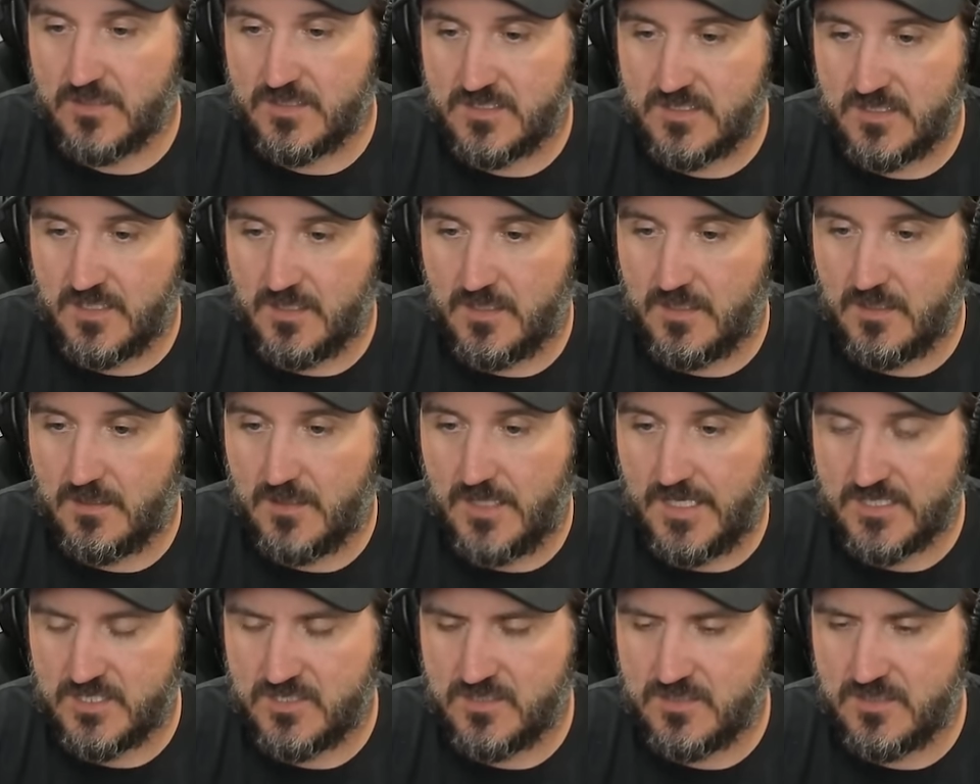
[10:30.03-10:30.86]
It's uh,
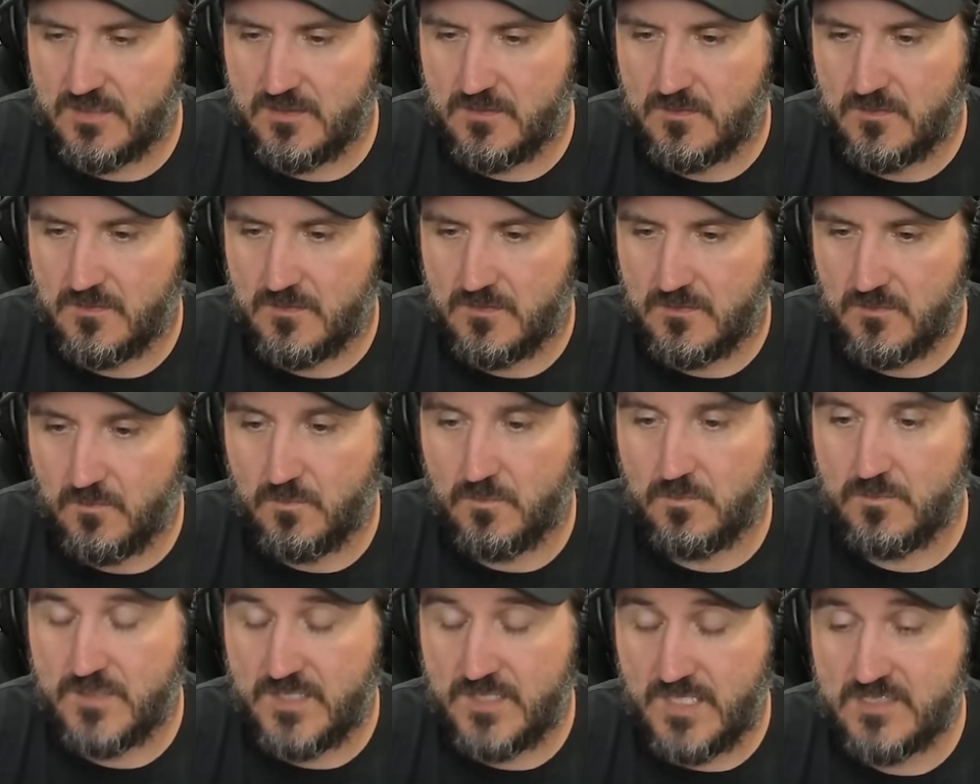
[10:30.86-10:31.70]
actually
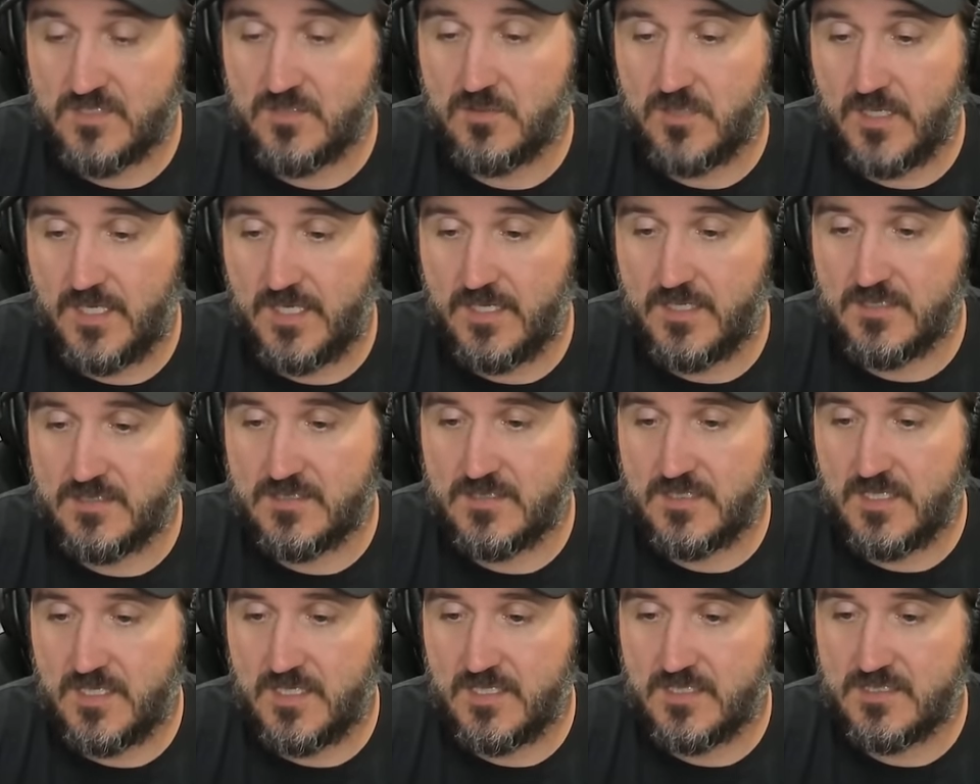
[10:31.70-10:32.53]
yesterday.
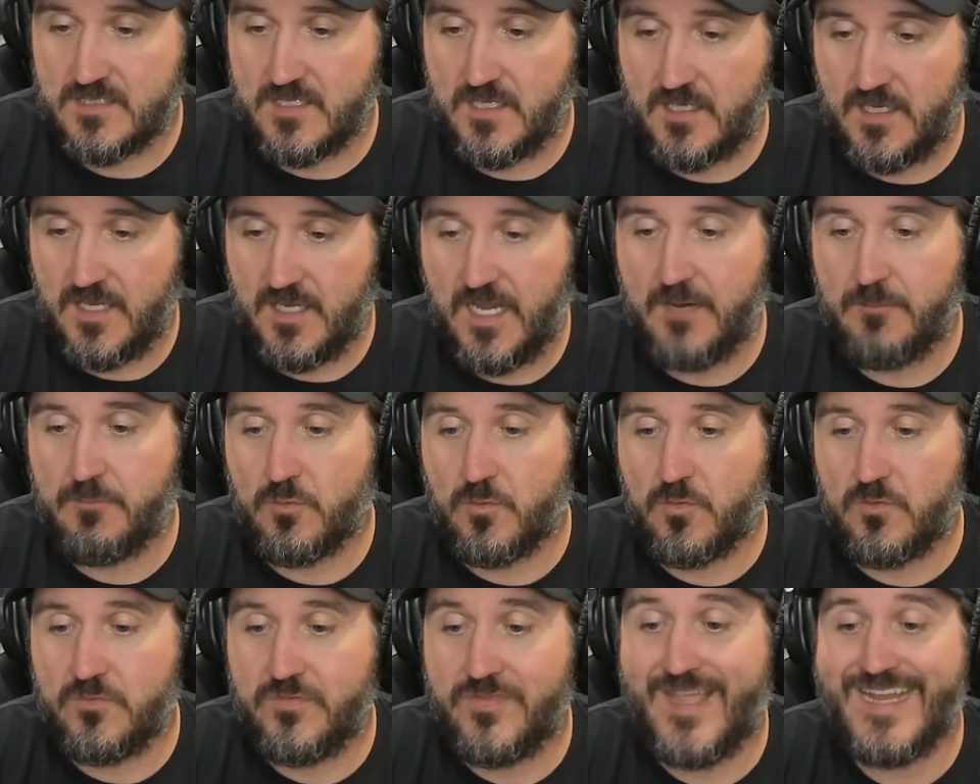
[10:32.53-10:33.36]
It's it's uh,
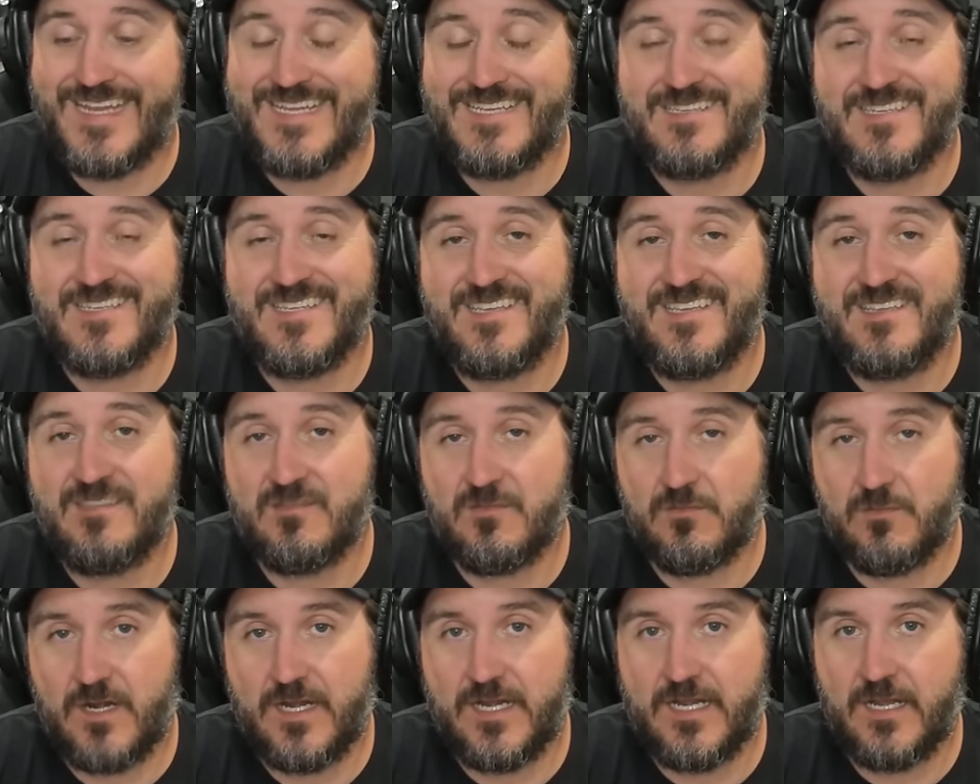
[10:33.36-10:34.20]
April
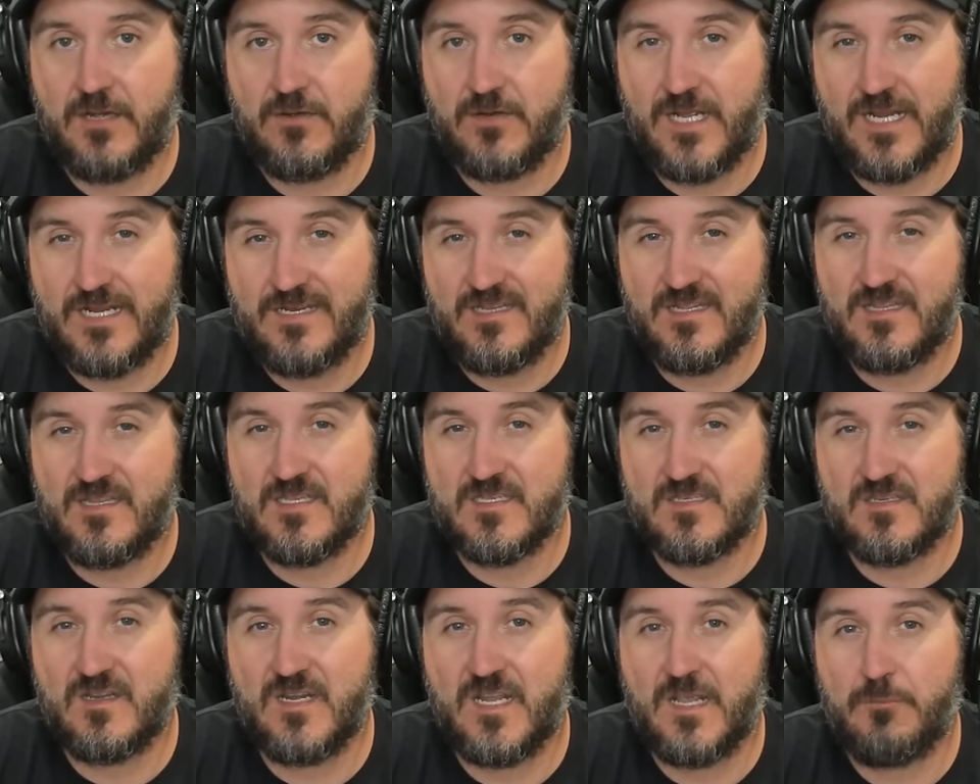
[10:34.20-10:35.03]
19th right now, and I did
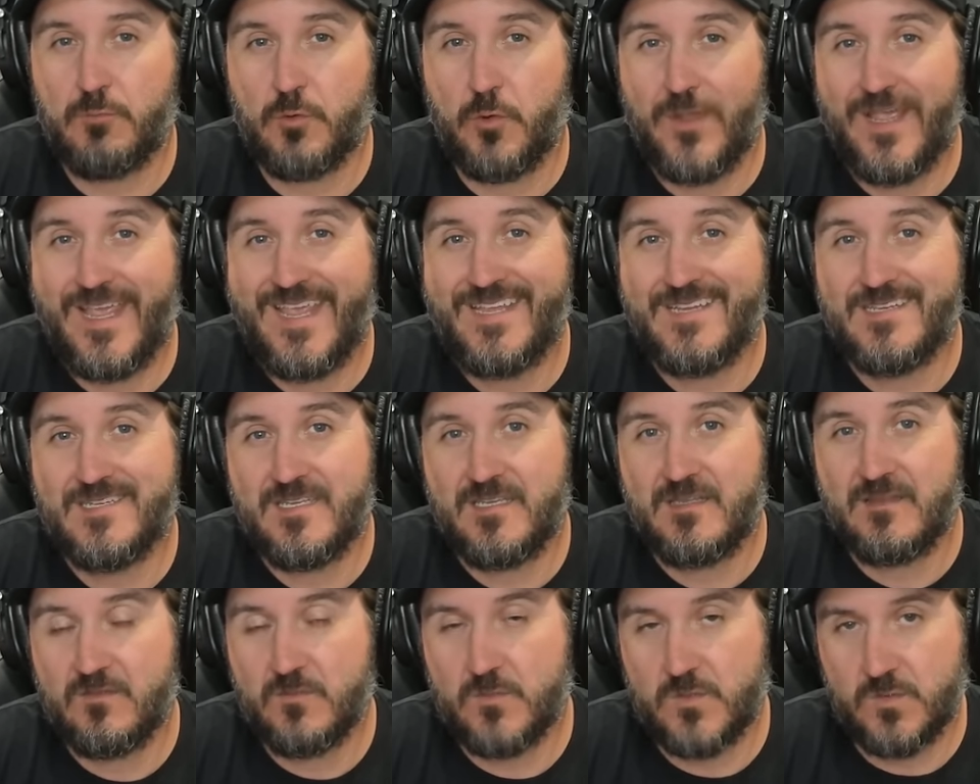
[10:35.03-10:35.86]
this on April
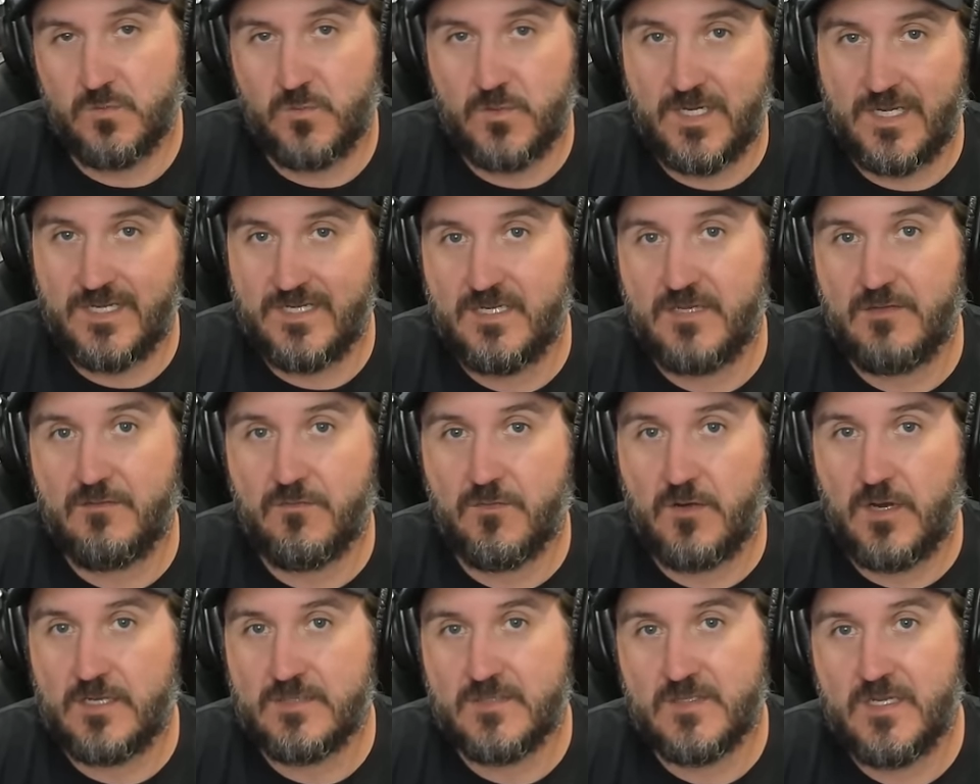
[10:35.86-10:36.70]
18th was when I
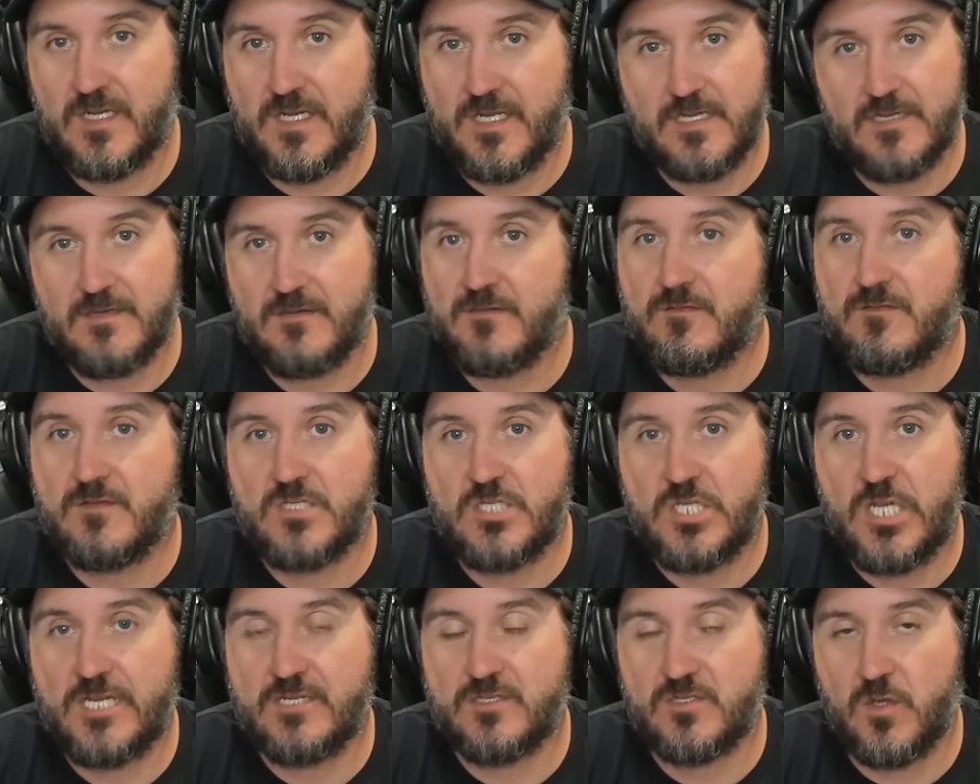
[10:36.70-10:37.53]
defrosted it and
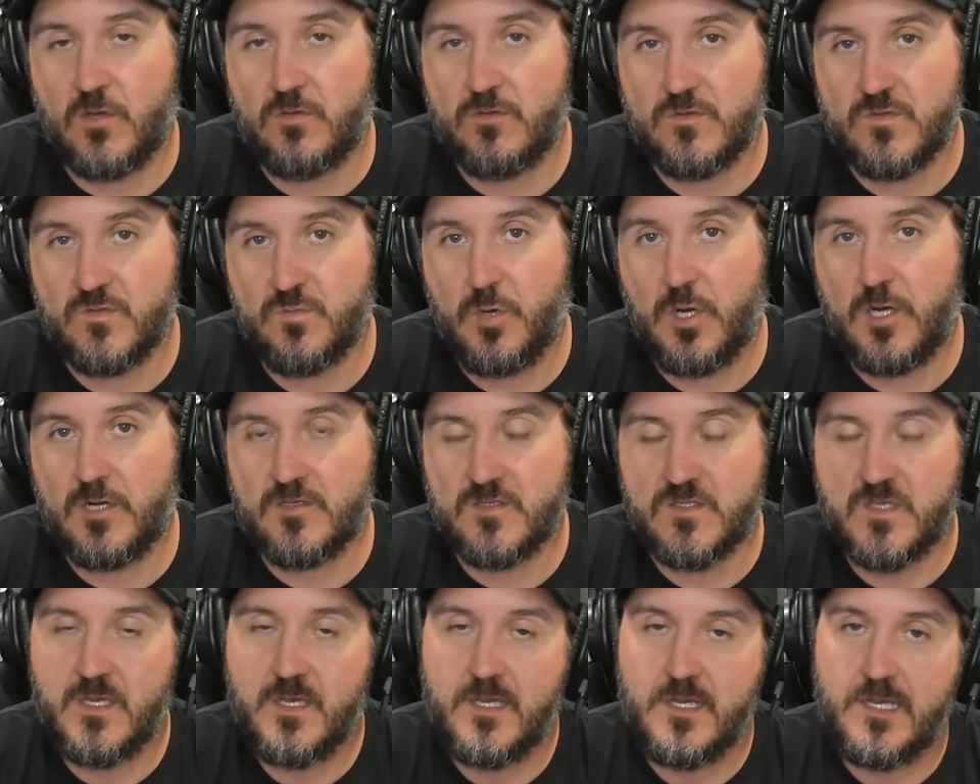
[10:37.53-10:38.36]
changed all those
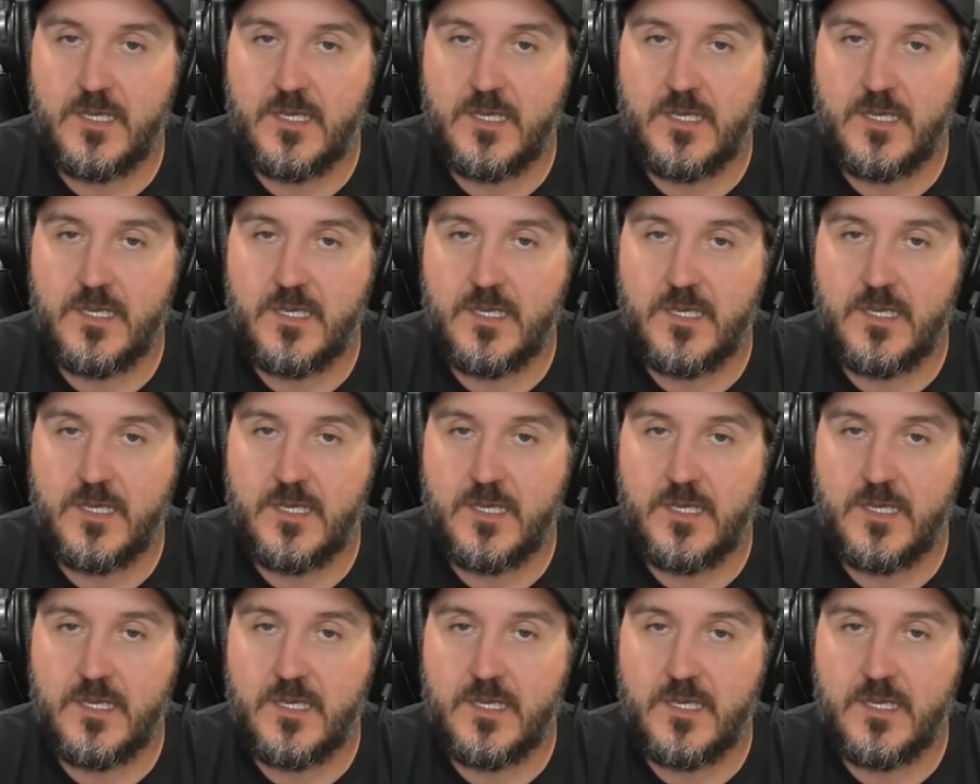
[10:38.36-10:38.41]
parts.